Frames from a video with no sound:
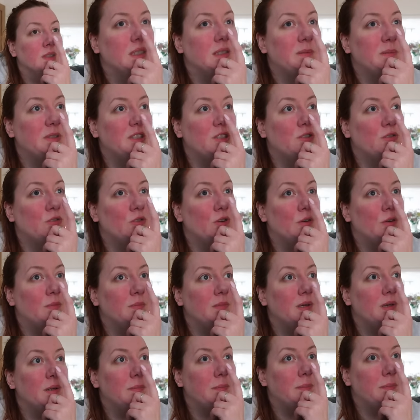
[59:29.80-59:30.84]
am a
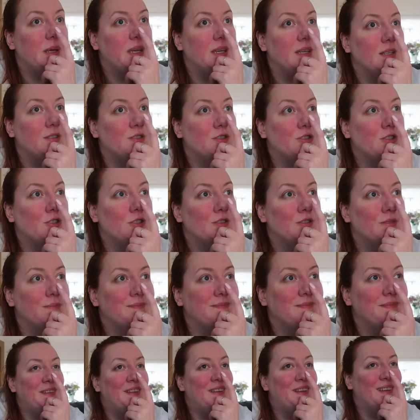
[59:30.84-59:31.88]
dumb bitch.
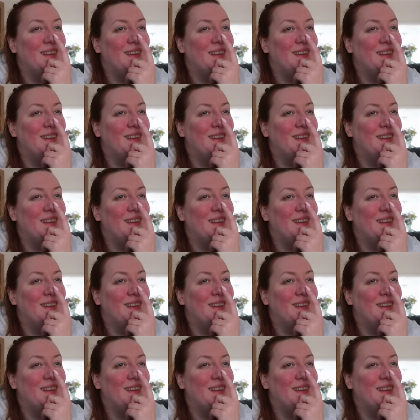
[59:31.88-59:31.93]
I